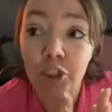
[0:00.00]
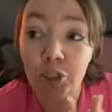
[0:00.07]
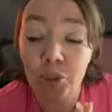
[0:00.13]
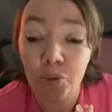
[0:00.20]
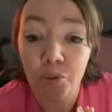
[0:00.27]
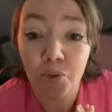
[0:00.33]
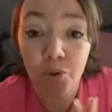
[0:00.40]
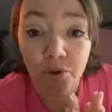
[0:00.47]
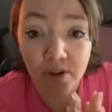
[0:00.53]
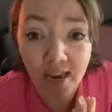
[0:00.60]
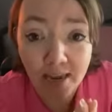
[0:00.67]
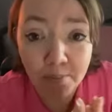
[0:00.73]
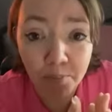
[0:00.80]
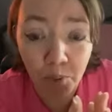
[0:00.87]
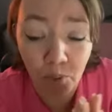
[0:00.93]
to
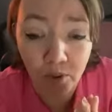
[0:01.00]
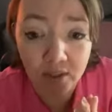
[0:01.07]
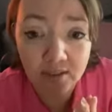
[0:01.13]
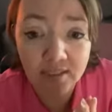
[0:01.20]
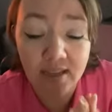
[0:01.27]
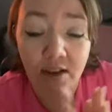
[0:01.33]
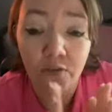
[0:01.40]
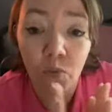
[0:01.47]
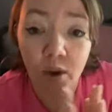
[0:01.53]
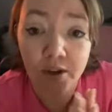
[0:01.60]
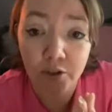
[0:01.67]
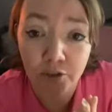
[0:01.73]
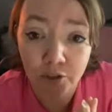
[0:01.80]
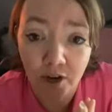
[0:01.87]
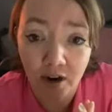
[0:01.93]
create boards of what
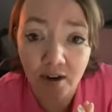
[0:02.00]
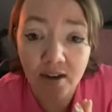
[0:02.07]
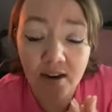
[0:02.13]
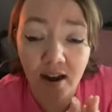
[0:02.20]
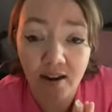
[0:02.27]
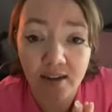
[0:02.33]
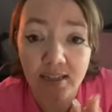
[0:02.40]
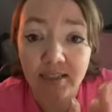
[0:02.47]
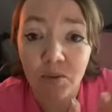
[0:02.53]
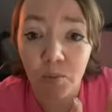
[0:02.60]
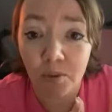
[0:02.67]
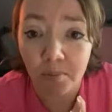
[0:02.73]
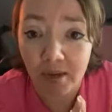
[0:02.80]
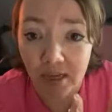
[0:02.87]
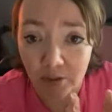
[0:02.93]
your target audience
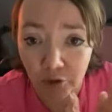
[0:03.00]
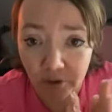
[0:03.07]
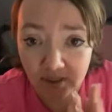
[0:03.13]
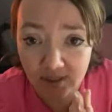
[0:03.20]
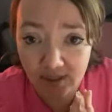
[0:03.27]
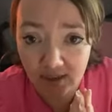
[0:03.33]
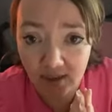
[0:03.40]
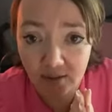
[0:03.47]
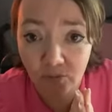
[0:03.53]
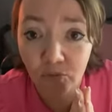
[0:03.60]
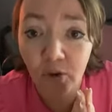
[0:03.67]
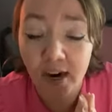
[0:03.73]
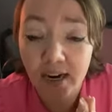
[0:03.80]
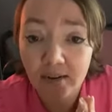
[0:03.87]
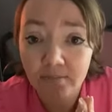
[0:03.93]
would be interested in,
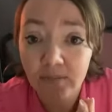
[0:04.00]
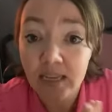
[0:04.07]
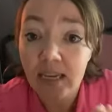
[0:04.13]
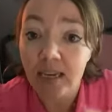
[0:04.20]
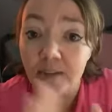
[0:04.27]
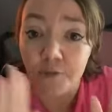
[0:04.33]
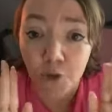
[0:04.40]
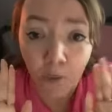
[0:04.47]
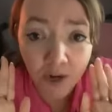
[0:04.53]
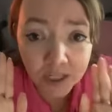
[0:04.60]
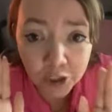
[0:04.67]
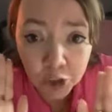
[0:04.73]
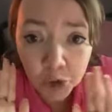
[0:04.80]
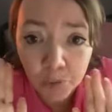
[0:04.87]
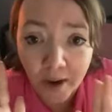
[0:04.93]
right? If you are
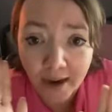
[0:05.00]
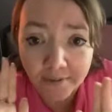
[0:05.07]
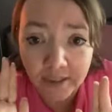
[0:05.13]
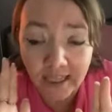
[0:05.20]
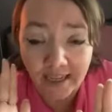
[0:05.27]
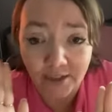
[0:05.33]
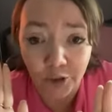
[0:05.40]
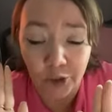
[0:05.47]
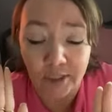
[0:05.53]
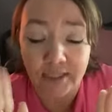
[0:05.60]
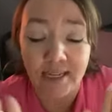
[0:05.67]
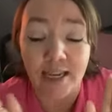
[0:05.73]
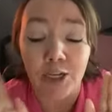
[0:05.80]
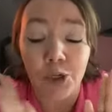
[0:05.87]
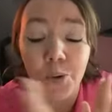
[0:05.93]
a travel
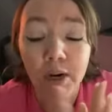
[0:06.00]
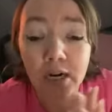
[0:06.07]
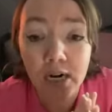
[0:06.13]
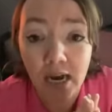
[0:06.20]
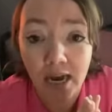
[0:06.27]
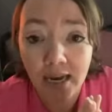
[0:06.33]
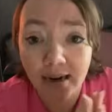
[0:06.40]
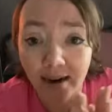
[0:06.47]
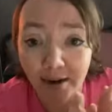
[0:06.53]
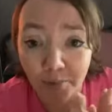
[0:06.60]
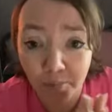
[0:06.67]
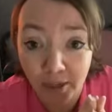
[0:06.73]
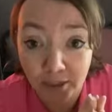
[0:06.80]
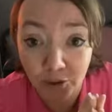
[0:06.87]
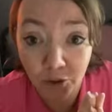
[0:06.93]
agent and you are not on
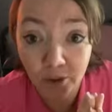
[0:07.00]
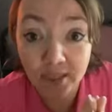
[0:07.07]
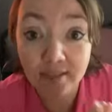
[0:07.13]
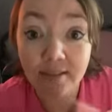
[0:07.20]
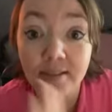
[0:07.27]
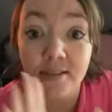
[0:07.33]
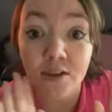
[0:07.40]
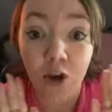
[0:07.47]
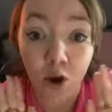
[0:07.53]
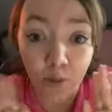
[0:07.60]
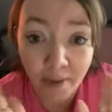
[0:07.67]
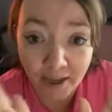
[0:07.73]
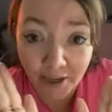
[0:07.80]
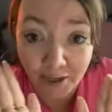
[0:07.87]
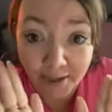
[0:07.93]
Pinterest, oh
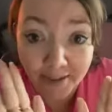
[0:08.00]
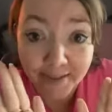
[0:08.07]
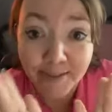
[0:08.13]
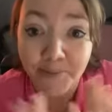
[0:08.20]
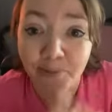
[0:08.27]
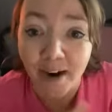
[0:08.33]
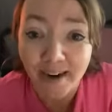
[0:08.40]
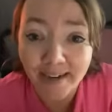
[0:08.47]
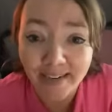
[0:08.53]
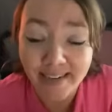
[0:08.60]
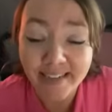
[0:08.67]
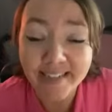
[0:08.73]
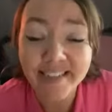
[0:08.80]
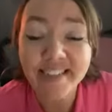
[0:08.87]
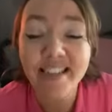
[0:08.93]
my goodness, right?
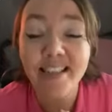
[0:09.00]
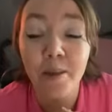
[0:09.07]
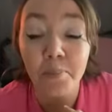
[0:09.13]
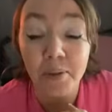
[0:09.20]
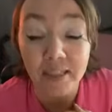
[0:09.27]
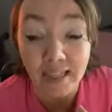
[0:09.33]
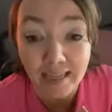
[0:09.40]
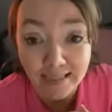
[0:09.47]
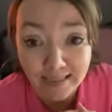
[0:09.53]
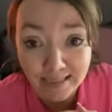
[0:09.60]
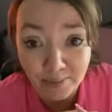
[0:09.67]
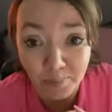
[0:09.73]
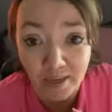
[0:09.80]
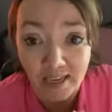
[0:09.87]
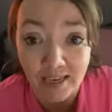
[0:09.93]
It is the place
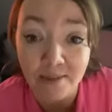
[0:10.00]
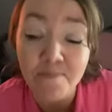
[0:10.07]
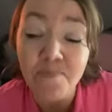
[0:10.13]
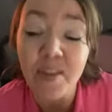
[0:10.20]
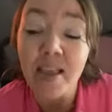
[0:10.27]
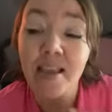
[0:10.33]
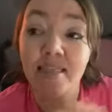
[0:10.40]
to be.